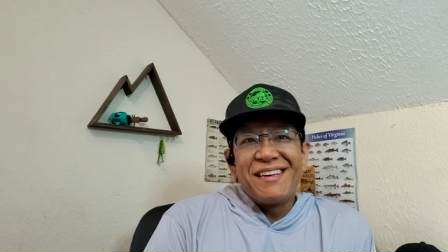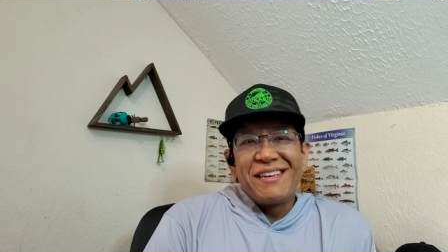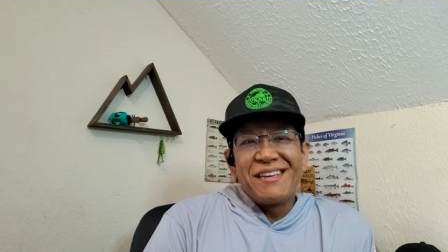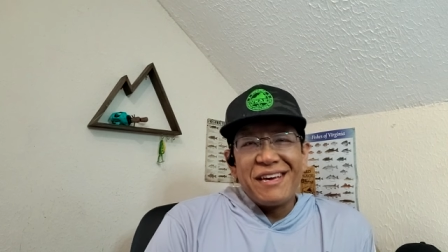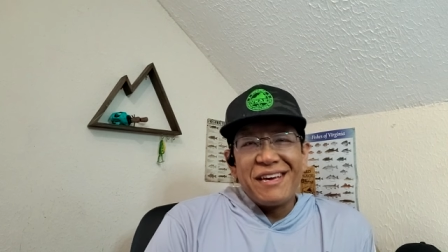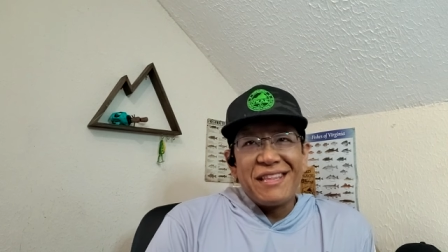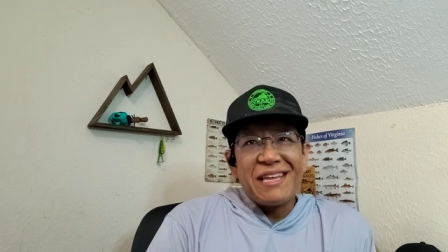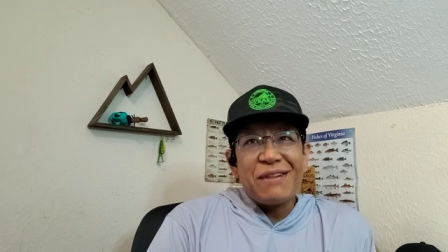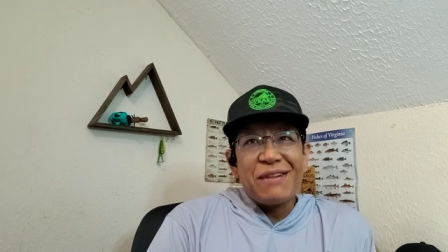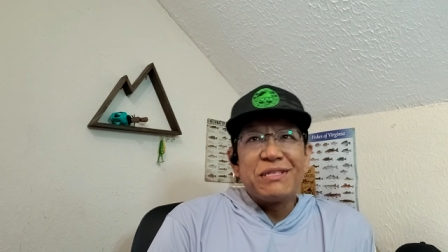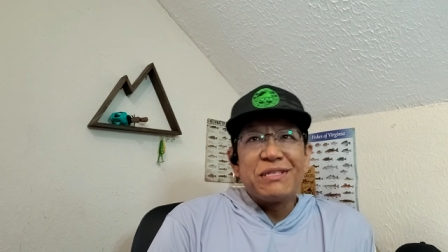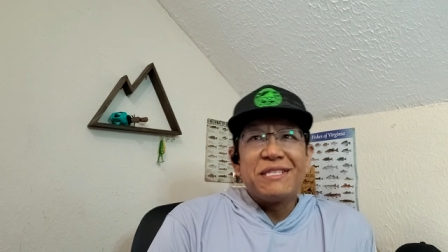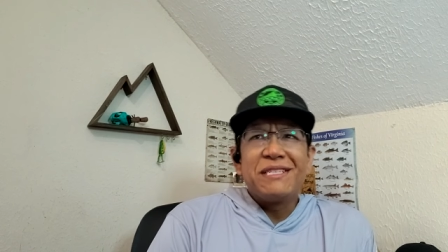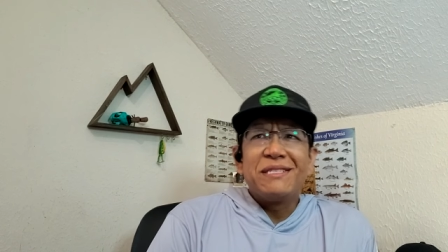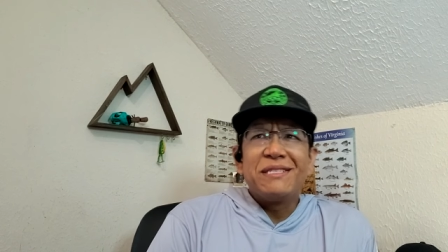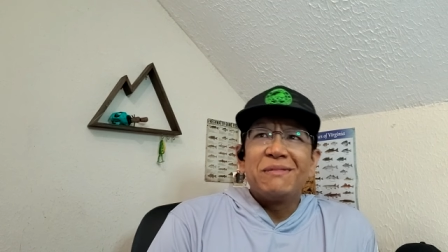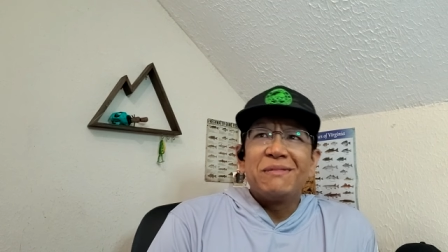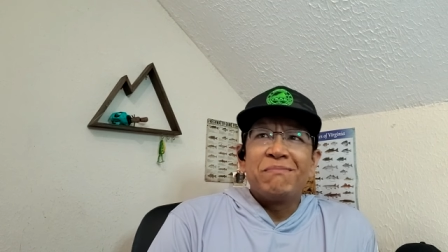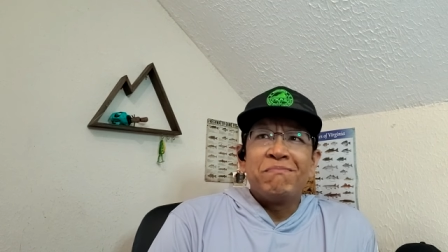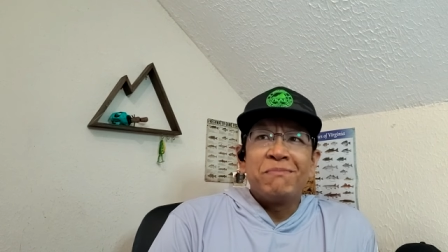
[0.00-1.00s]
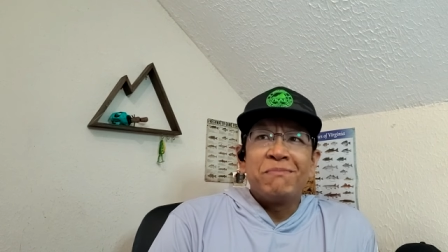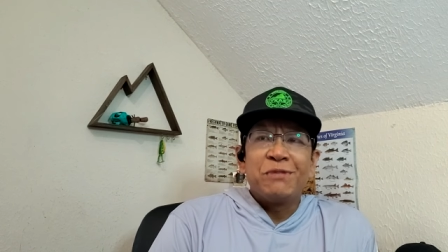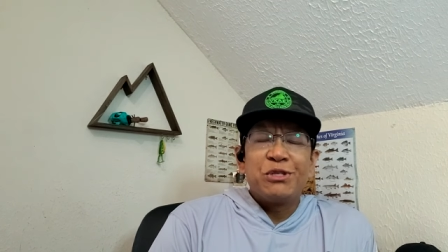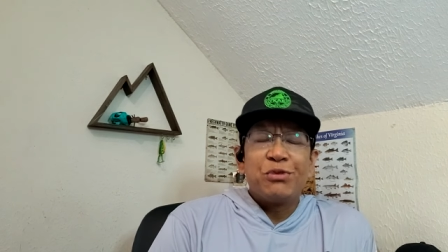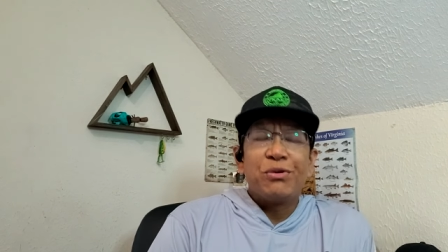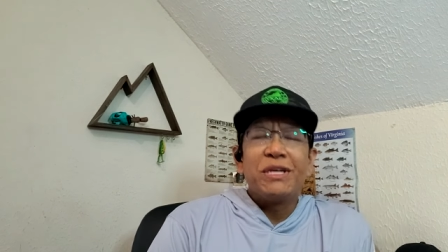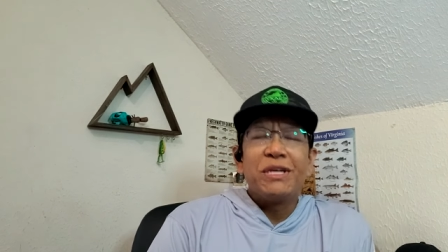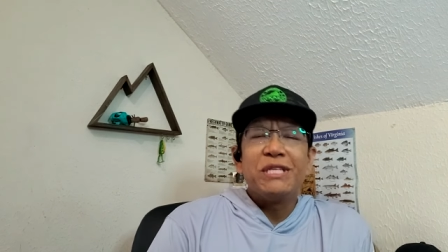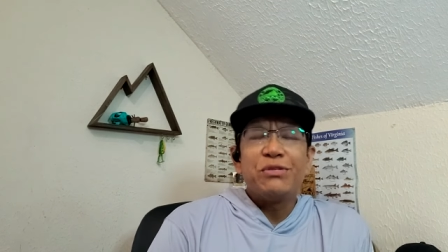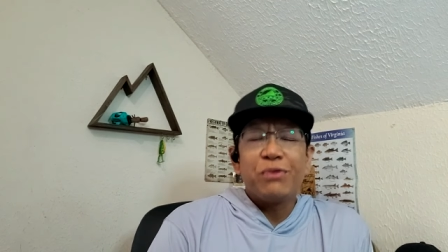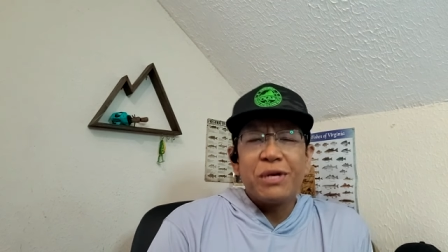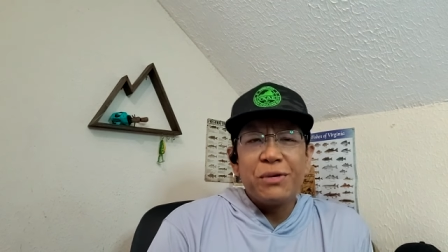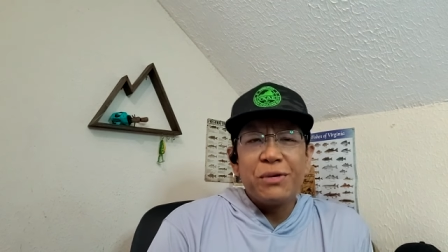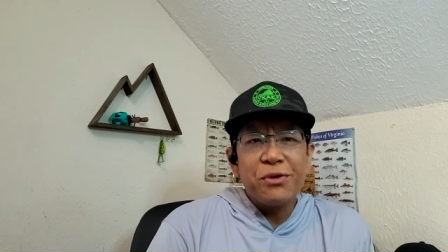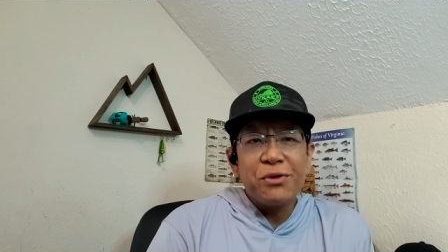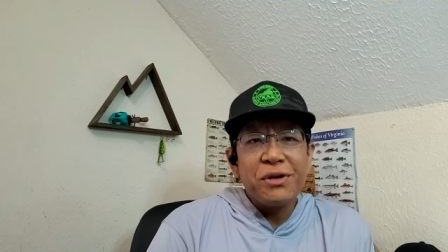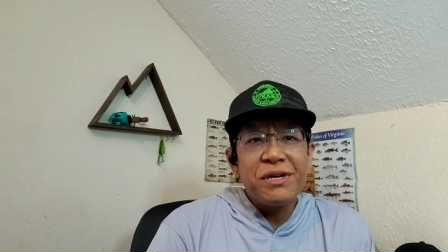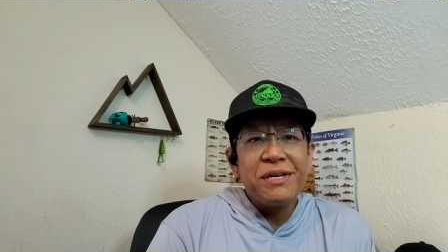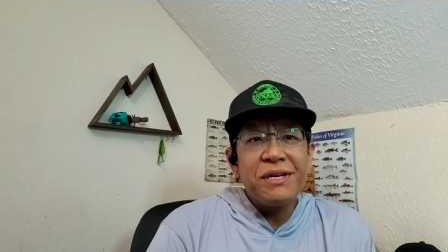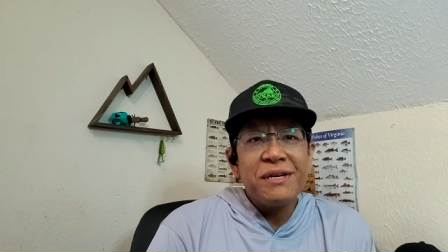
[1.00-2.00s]
Yeah, that was in twenty
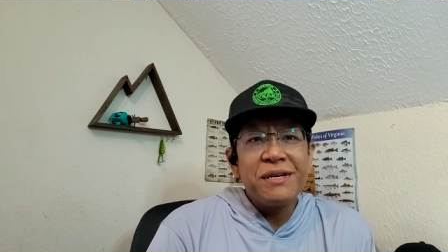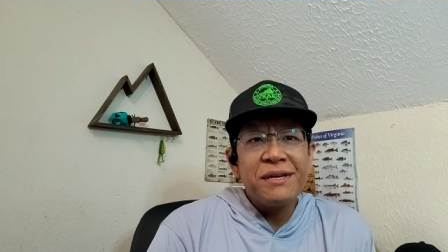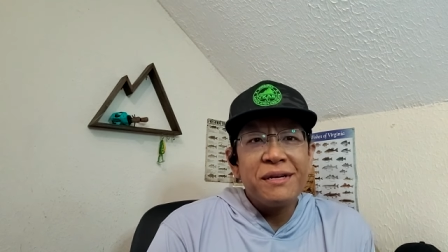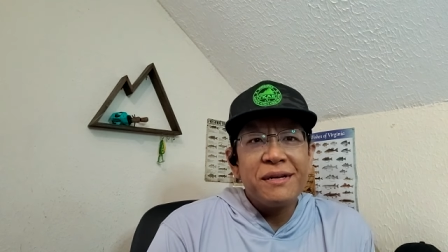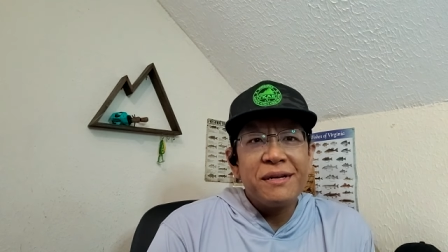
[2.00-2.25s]
twenty-one.